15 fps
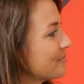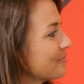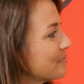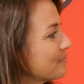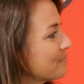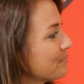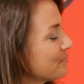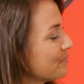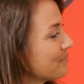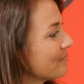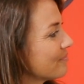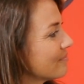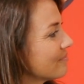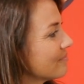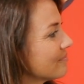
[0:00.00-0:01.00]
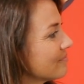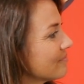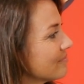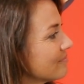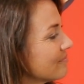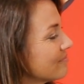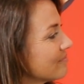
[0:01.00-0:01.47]

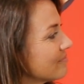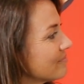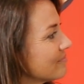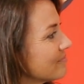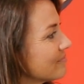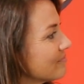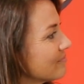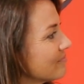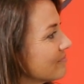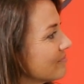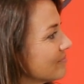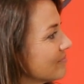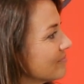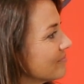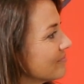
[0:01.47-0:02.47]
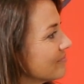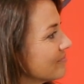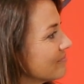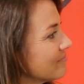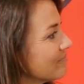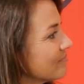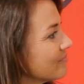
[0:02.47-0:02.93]

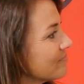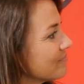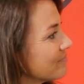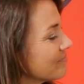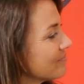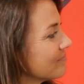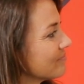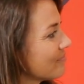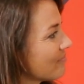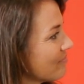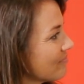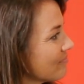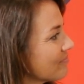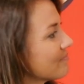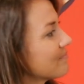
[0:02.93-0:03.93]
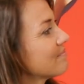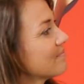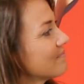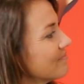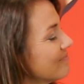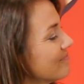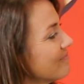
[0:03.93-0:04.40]

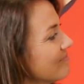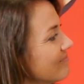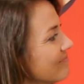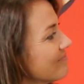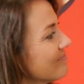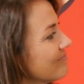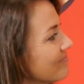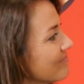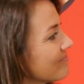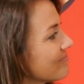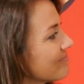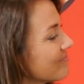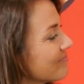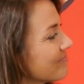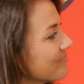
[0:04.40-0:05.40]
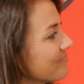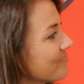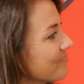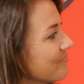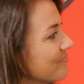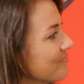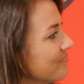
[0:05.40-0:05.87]

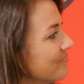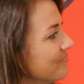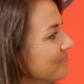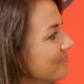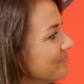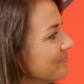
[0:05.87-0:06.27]
No words are spoken by the person on screen.